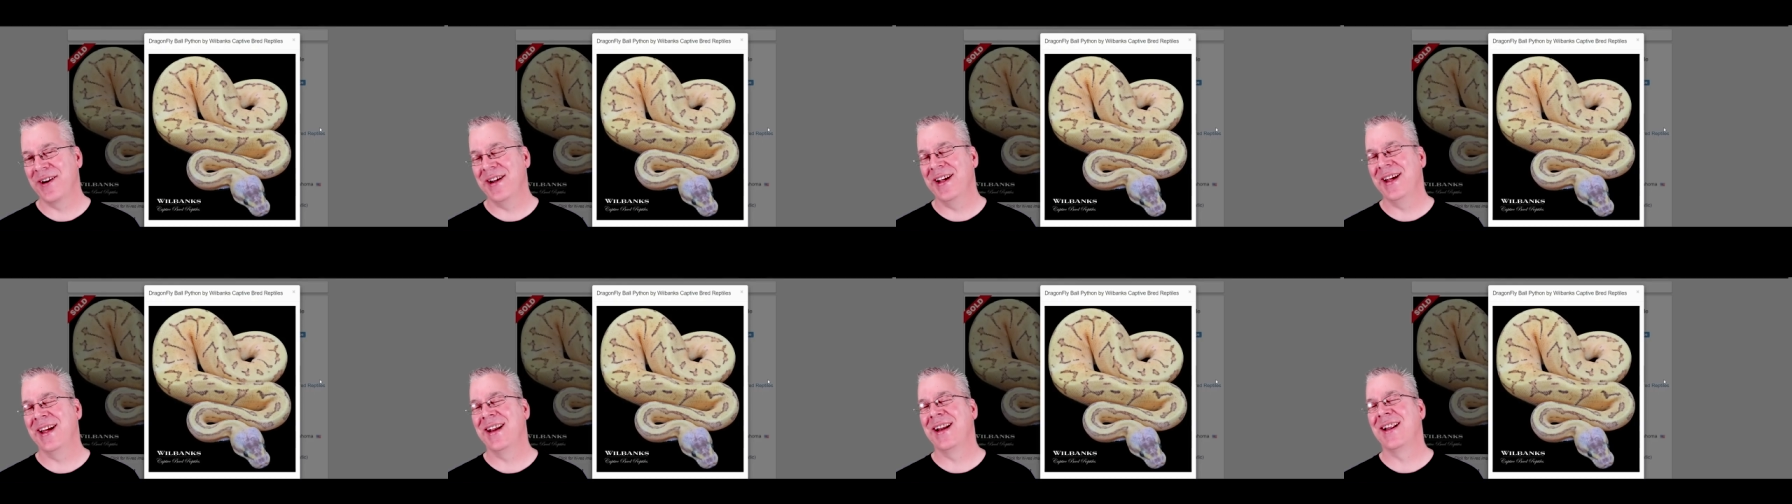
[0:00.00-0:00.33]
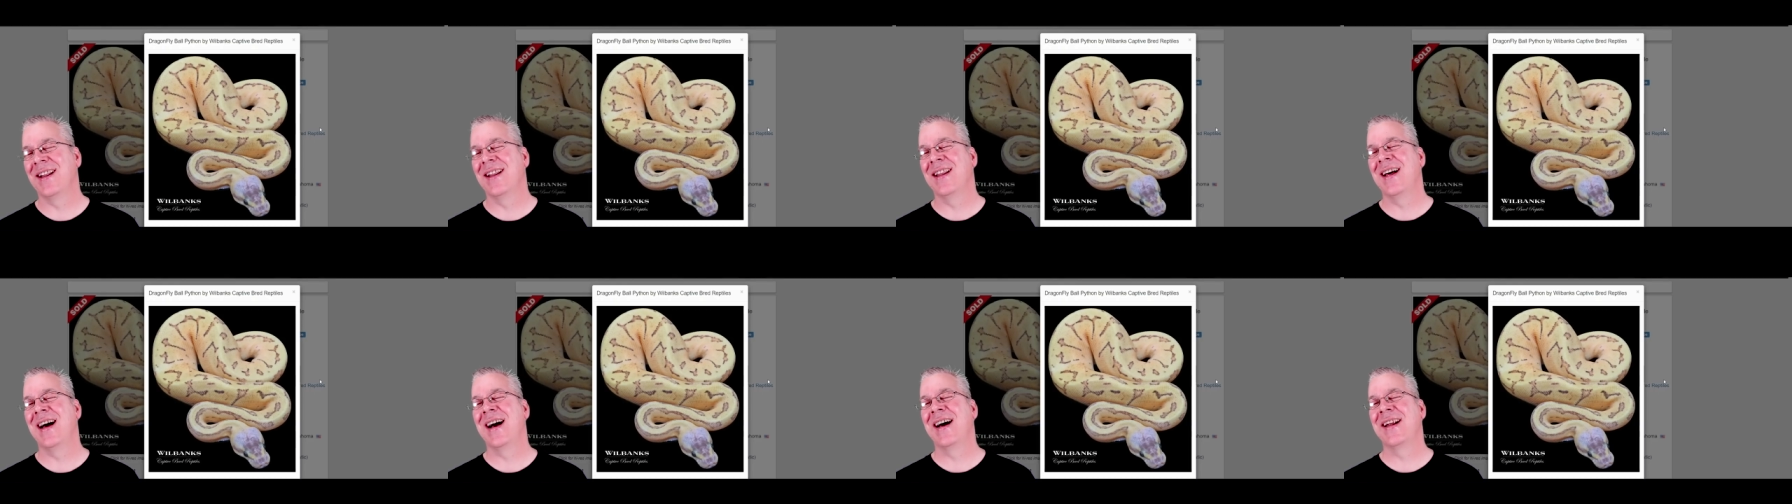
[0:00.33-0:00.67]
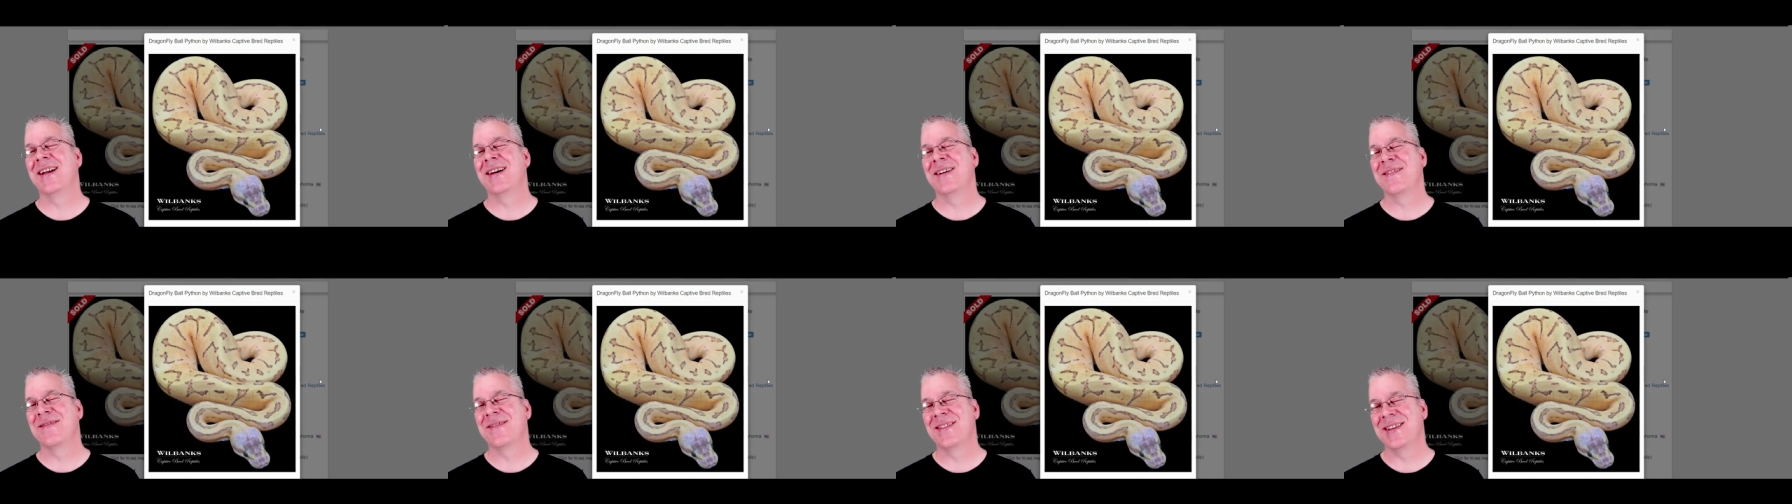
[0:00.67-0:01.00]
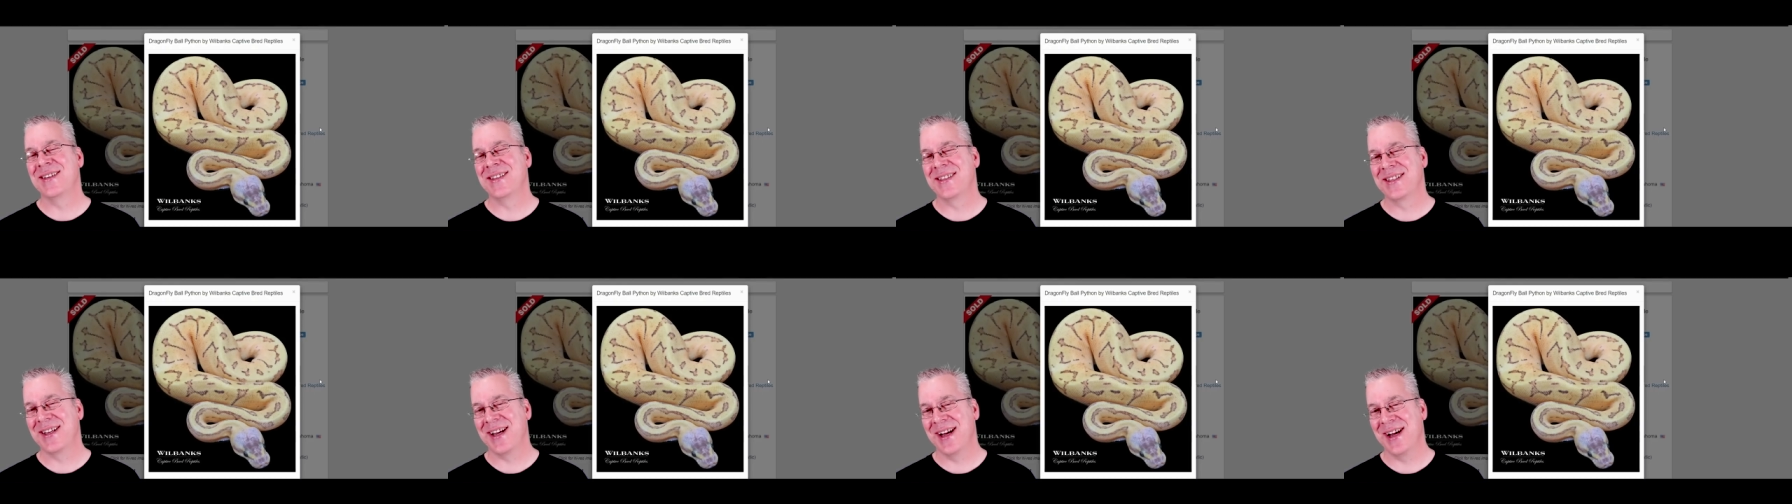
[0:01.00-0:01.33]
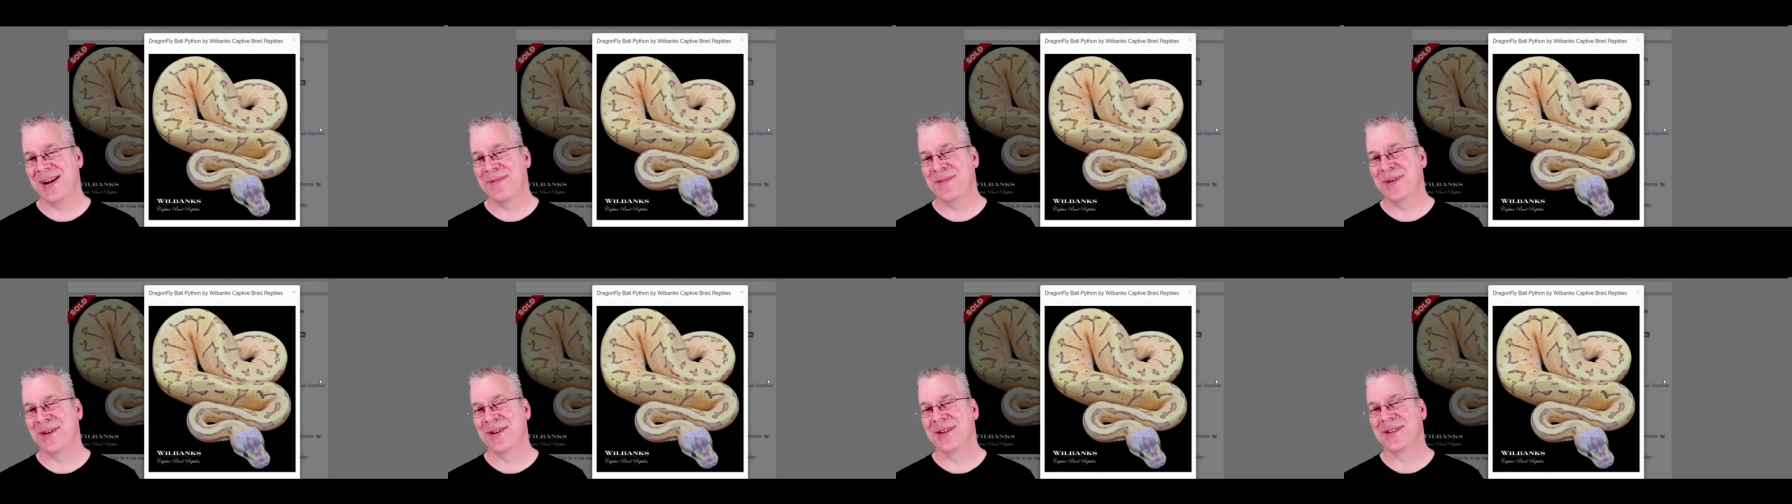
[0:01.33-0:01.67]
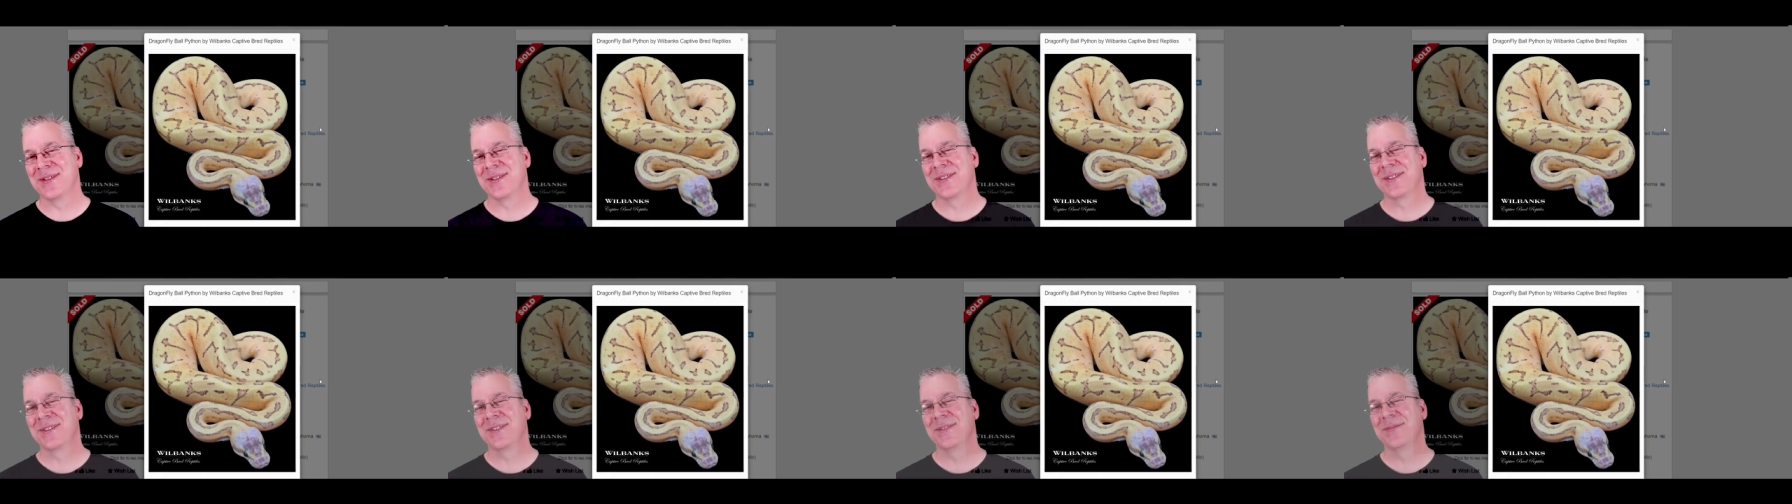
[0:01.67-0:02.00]
in a lot of these
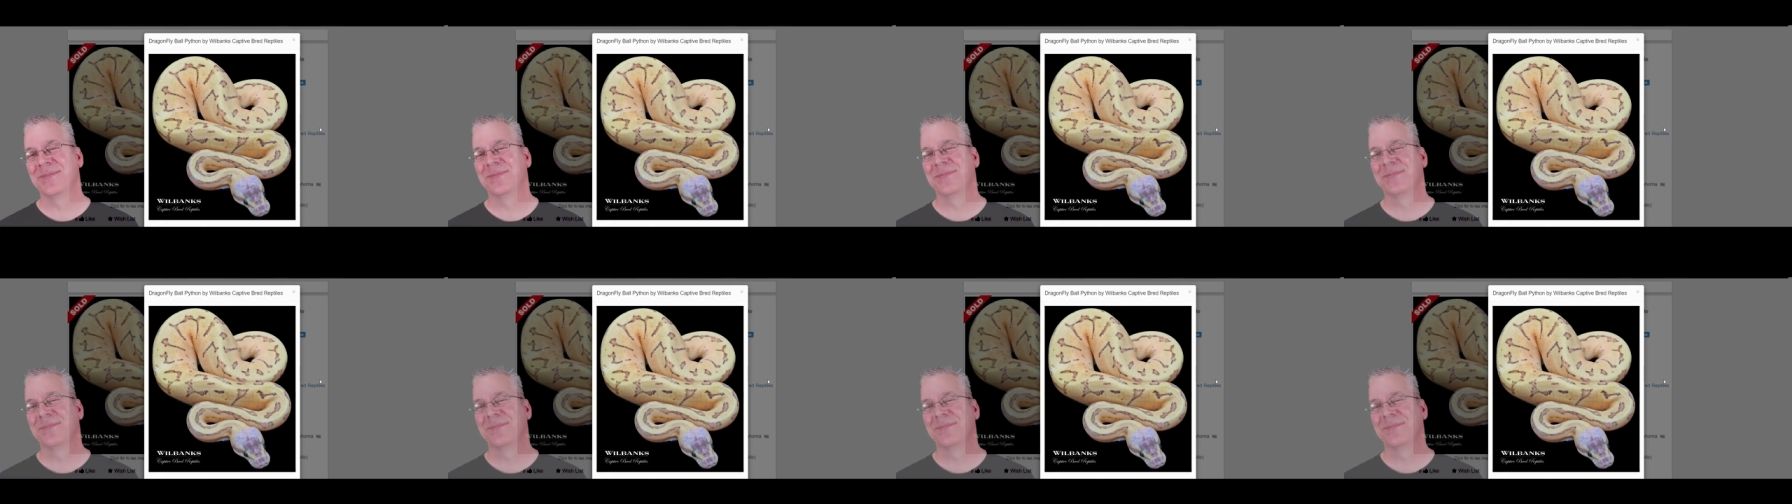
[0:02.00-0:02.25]
combos.